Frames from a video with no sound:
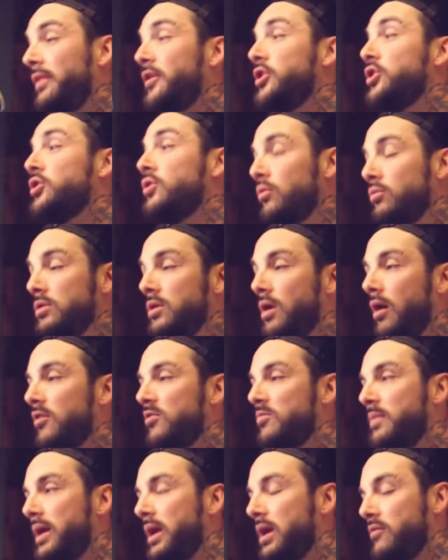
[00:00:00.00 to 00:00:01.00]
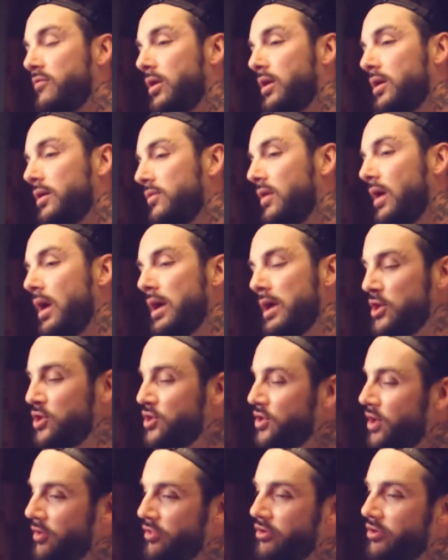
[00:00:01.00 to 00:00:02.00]
and then your own dog's behavior, because
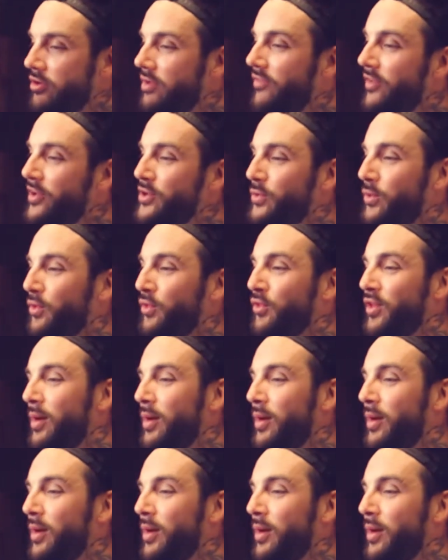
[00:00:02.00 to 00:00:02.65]
each dog's individual.